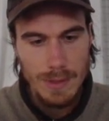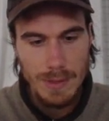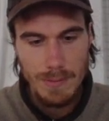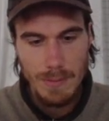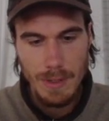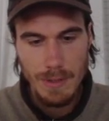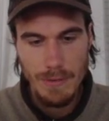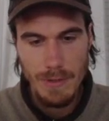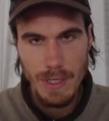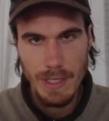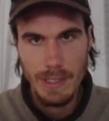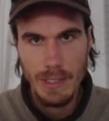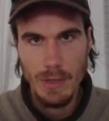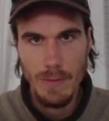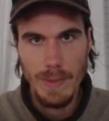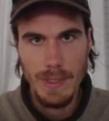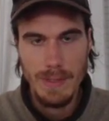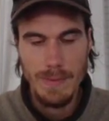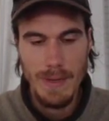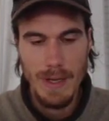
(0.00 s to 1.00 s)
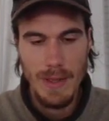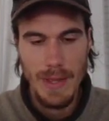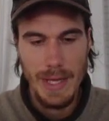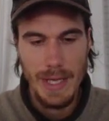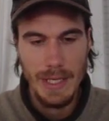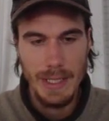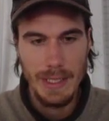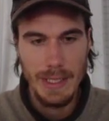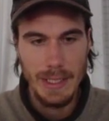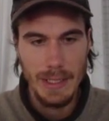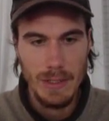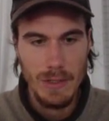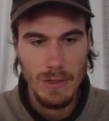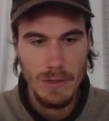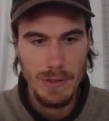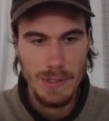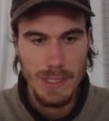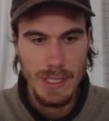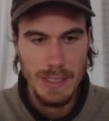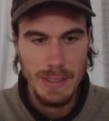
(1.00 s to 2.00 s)
So I'm going to write a comment about that in the
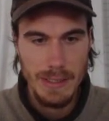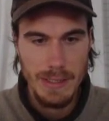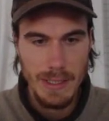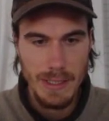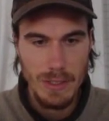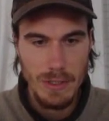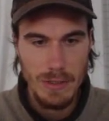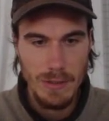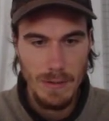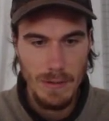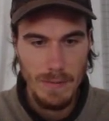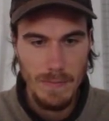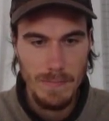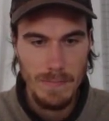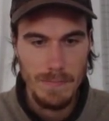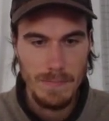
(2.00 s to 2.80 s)
content section.